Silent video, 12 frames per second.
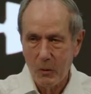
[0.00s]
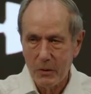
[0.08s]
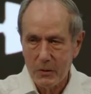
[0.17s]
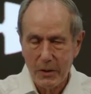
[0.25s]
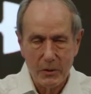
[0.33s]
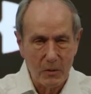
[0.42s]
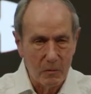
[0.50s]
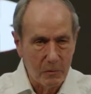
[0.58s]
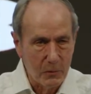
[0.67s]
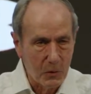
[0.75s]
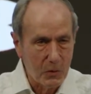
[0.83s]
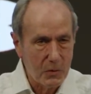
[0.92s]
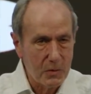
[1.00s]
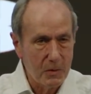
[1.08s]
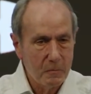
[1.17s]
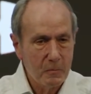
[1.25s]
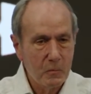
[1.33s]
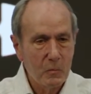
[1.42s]
organization first.
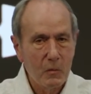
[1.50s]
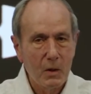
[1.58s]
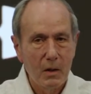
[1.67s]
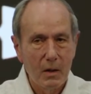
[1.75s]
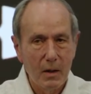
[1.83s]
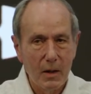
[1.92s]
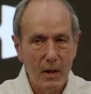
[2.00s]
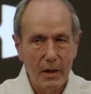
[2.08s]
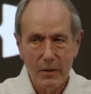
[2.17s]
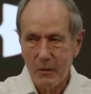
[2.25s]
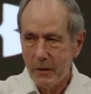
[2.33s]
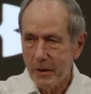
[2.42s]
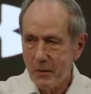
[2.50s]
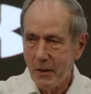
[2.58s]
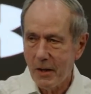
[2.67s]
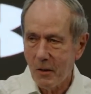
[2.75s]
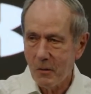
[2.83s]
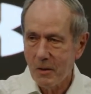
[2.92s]
It leaked
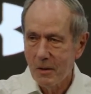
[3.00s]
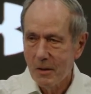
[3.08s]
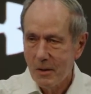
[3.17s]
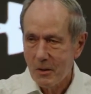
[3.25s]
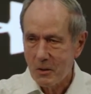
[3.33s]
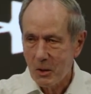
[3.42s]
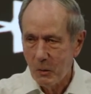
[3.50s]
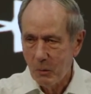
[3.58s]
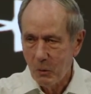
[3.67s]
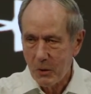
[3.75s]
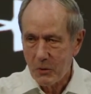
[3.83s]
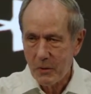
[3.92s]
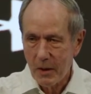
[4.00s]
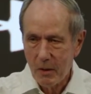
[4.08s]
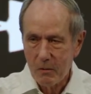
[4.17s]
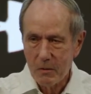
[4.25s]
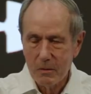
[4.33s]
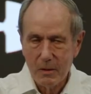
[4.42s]
out, so we rushed
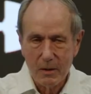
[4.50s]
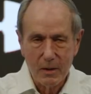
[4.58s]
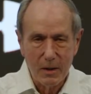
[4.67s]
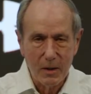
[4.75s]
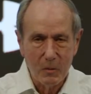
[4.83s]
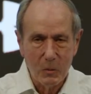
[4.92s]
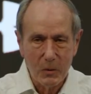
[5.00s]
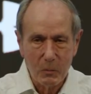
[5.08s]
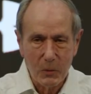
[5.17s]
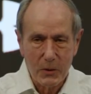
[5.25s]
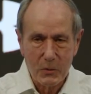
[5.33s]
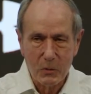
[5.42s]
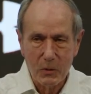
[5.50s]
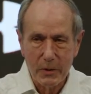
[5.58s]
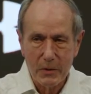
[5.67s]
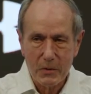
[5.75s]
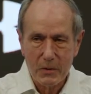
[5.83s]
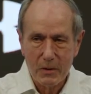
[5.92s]
out with a press
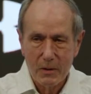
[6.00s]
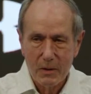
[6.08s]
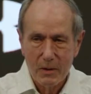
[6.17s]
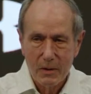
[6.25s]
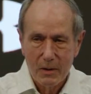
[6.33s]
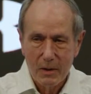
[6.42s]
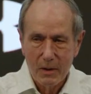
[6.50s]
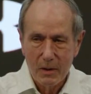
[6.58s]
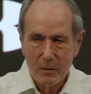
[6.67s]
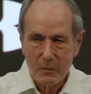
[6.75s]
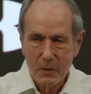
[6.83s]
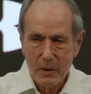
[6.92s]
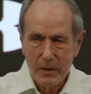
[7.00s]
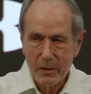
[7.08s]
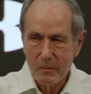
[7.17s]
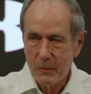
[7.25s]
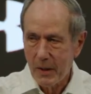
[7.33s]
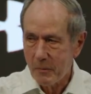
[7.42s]
release
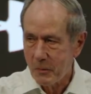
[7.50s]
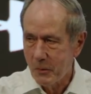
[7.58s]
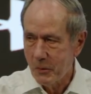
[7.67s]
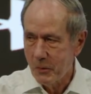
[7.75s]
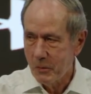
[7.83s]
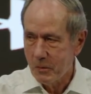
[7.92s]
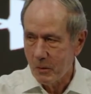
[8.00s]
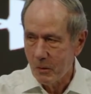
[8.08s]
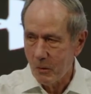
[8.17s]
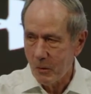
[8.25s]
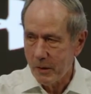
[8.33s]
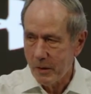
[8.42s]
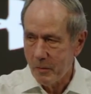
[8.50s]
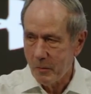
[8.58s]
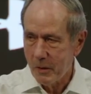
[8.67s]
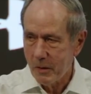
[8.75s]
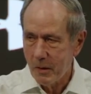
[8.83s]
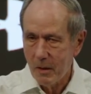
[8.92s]
Friday afternoon or early
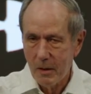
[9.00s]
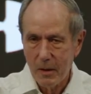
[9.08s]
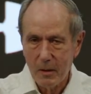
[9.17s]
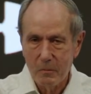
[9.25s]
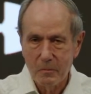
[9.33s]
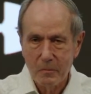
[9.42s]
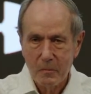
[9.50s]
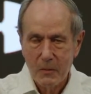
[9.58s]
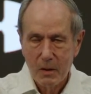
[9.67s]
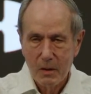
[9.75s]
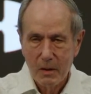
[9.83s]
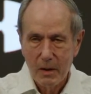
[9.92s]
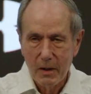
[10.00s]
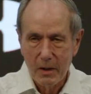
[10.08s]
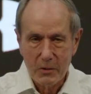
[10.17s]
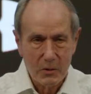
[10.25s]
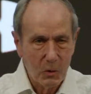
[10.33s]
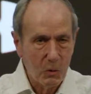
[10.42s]
evening. And I
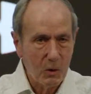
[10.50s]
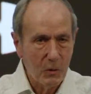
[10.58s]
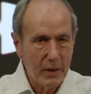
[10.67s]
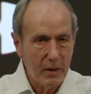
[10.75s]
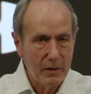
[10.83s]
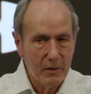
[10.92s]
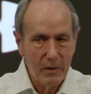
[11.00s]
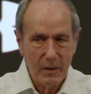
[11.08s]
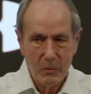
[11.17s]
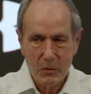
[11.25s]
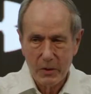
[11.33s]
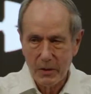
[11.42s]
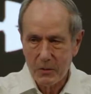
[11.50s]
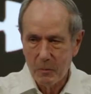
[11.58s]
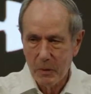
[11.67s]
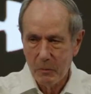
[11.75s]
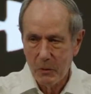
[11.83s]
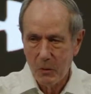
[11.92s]
still regret I didn't have a chance to
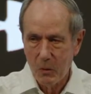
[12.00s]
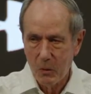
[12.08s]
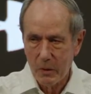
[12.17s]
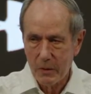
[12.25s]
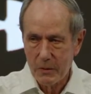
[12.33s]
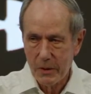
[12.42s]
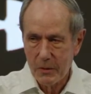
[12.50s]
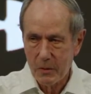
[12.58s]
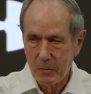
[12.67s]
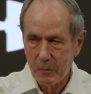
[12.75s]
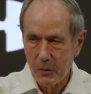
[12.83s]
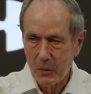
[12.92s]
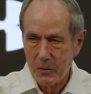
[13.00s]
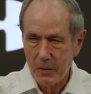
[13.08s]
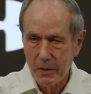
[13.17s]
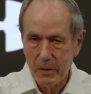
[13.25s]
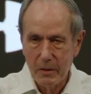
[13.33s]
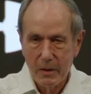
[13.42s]
meet with the whole organization first
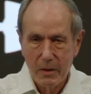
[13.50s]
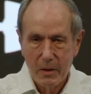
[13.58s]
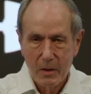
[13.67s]
and